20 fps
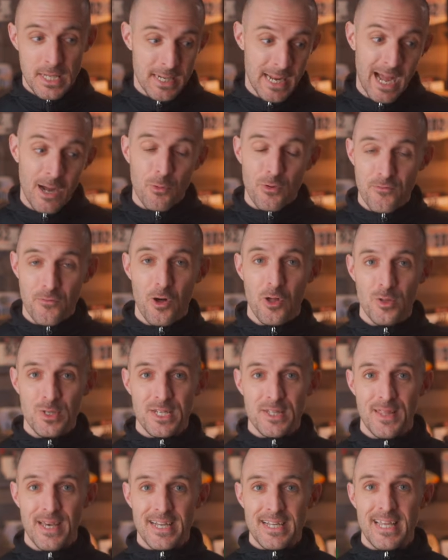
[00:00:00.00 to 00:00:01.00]
And I would fall
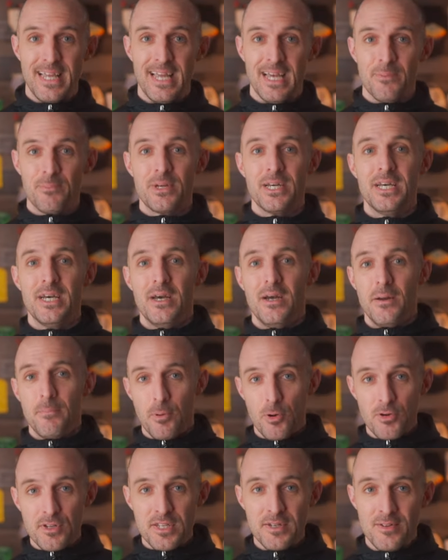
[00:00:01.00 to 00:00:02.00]
into that camp.
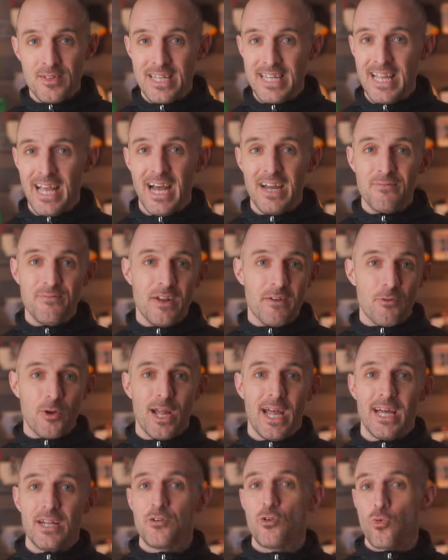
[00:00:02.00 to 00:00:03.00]
Personally, I've never
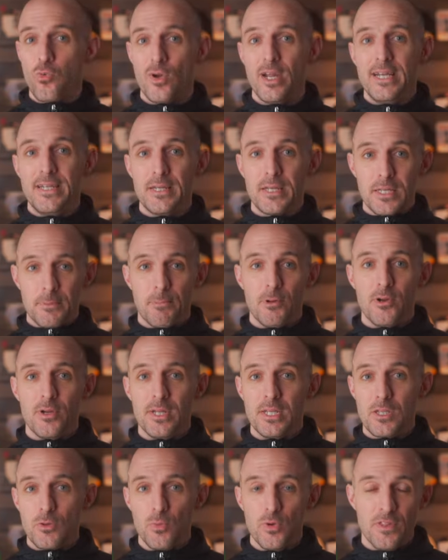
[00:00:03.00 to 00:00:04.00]
had great
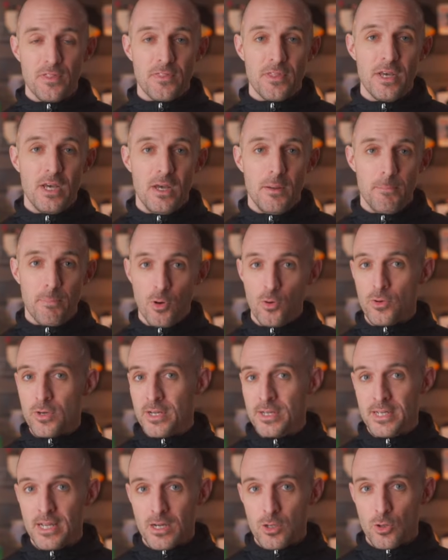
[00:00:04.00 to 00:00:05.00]
experience with bone
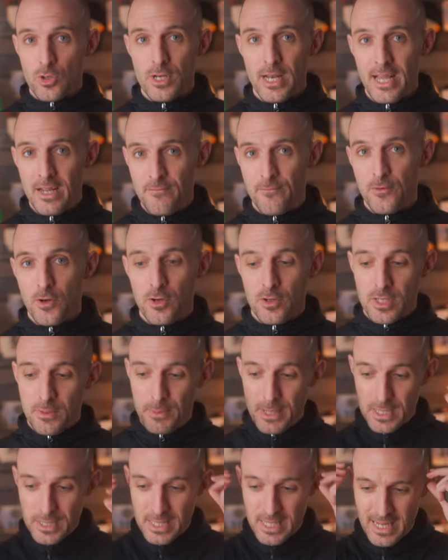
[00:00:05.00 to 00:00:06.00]
conduction headphones
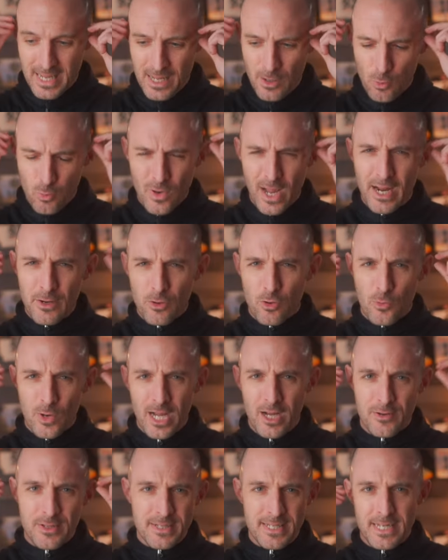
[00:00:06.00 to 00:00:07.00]
because they kind of rattle
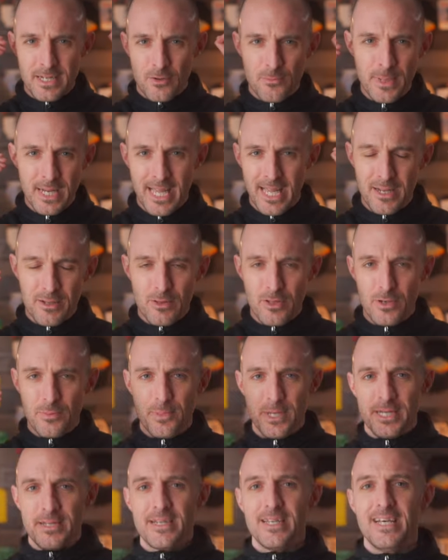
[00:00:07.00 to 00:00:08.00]
around and tickle my head a little
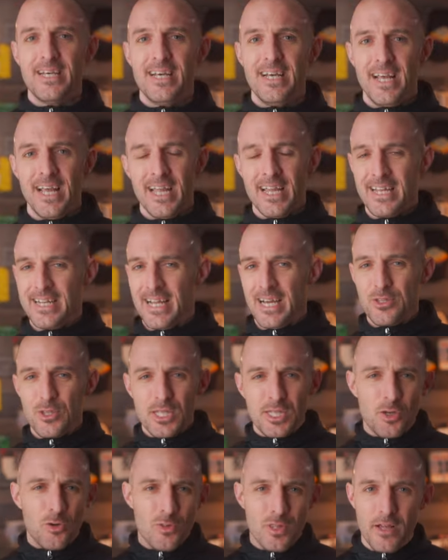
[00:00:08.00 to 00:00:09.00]
bit. And I
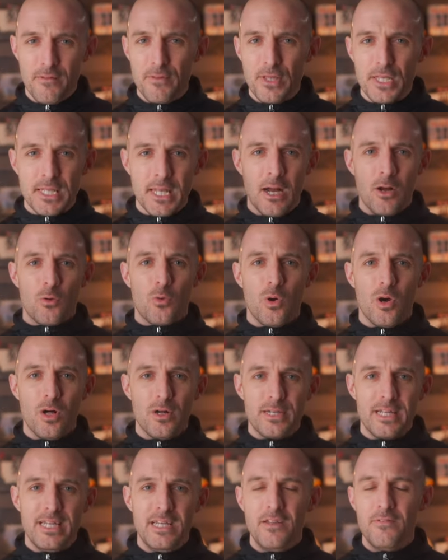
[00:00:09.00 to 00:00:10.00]
just don't love the sound
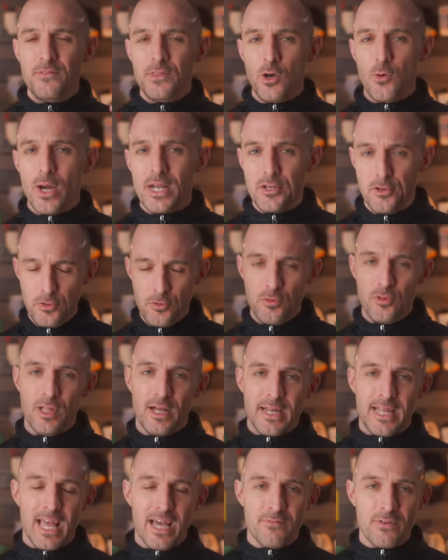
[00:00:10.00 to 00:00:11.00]
quality, even though I do
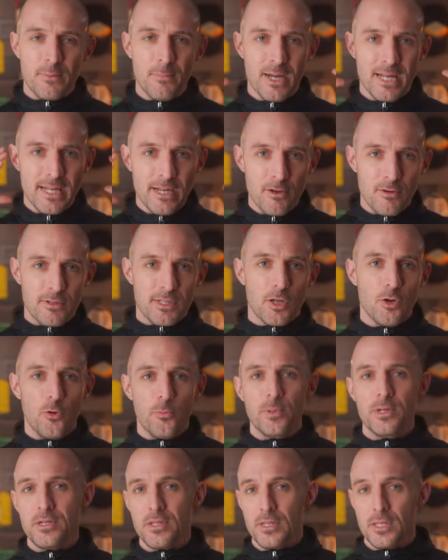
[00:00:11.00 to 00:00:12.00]
like having my ears
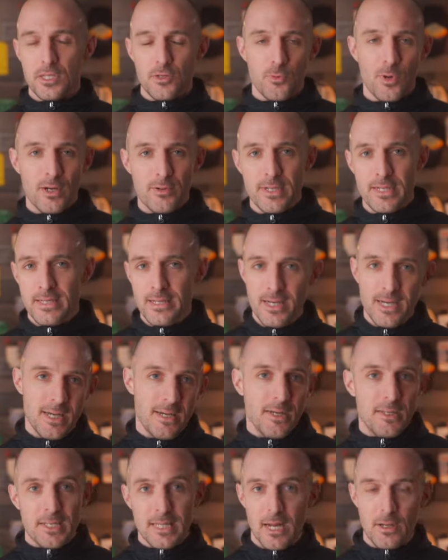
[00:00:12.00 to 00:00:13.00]
open to the surrounding
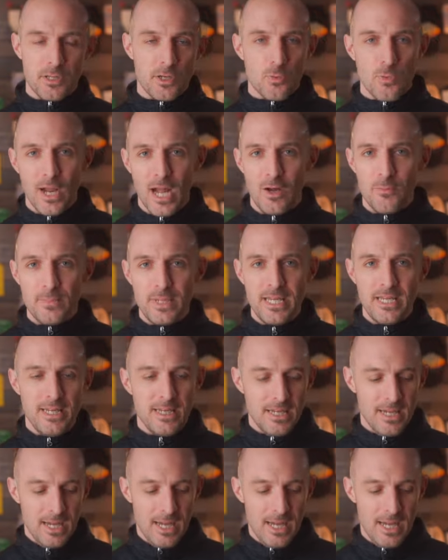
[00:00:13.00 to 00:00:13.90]
sounds around me.